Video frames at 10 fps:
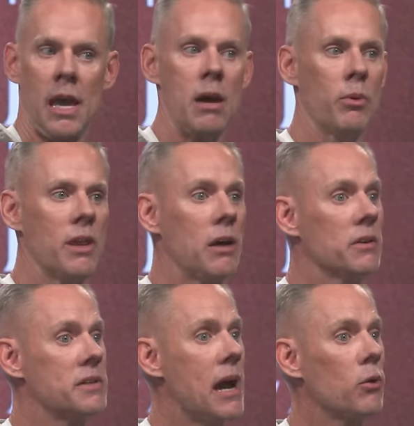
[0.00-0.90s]
And without
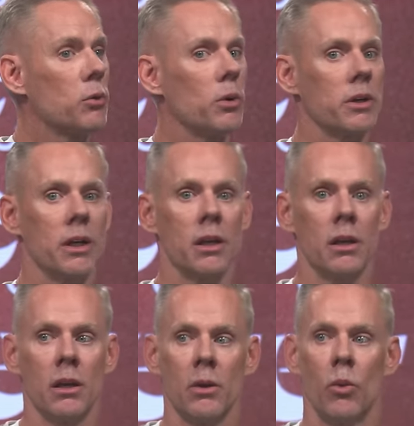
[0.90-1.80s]
the tower
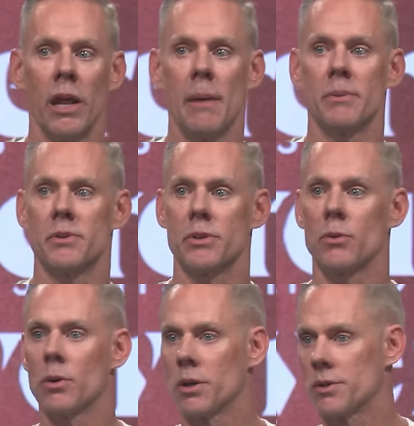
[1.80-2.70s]
working, what happens to your
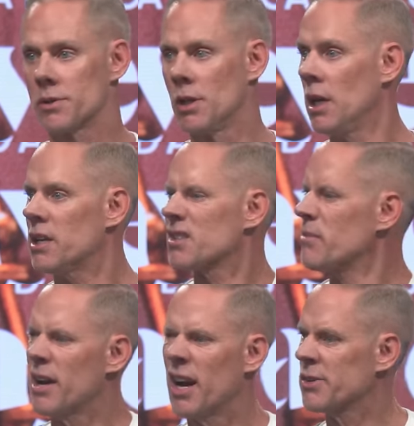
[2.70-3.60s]
words? It doesn't
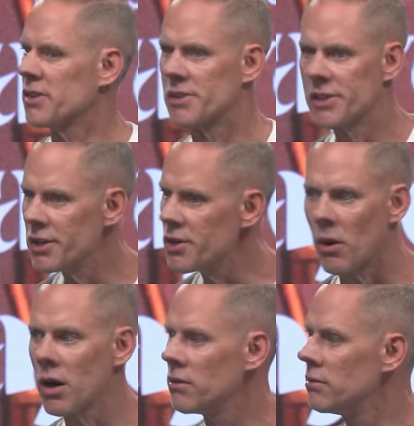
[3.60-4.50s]
matter how sincere you
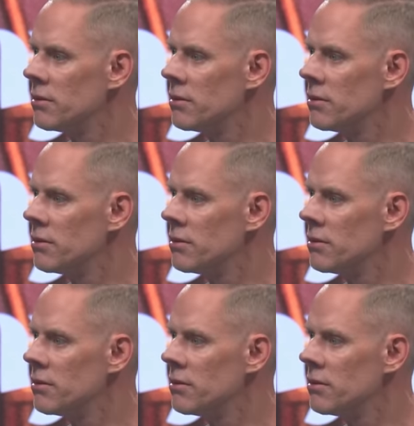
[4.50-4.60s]
are,